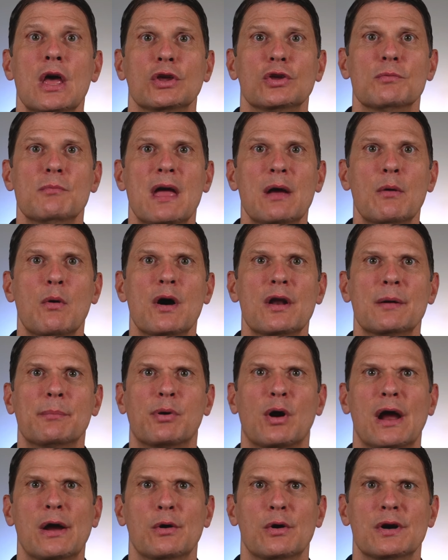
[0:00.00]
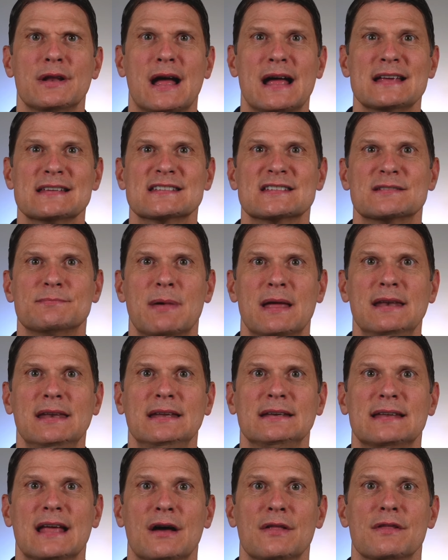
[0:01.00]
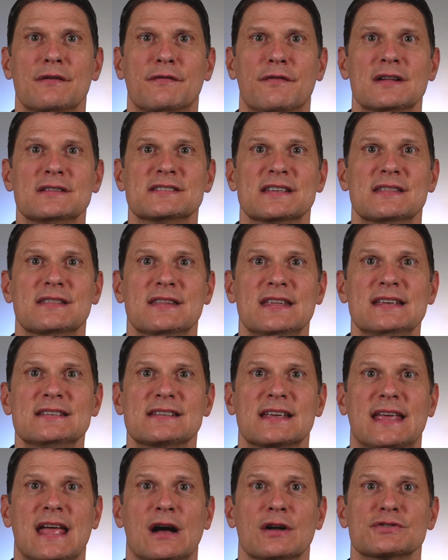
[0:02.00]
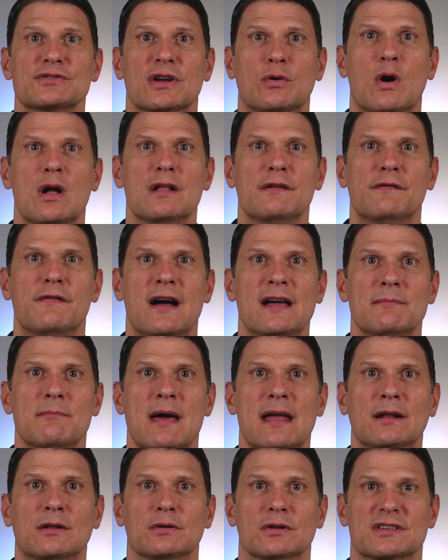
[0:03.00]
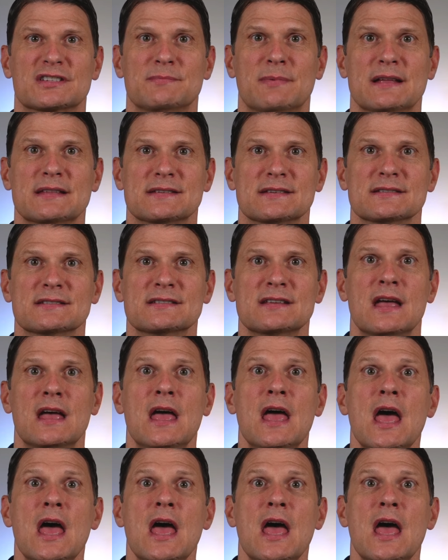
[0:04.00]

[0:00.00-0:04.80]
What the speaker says: you may want to prioritize spending down the funds in these accounts on qualified medical expenses